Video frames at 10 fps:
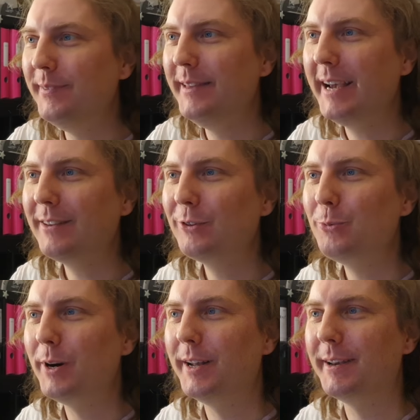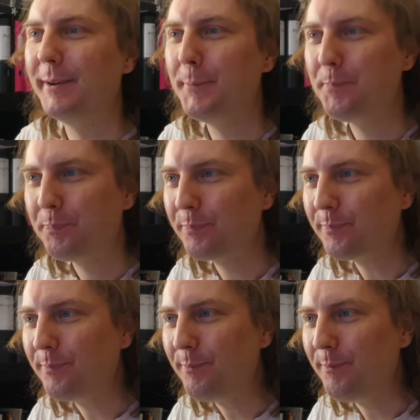Next one.
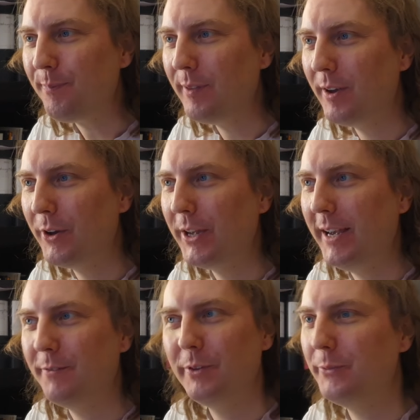Okay,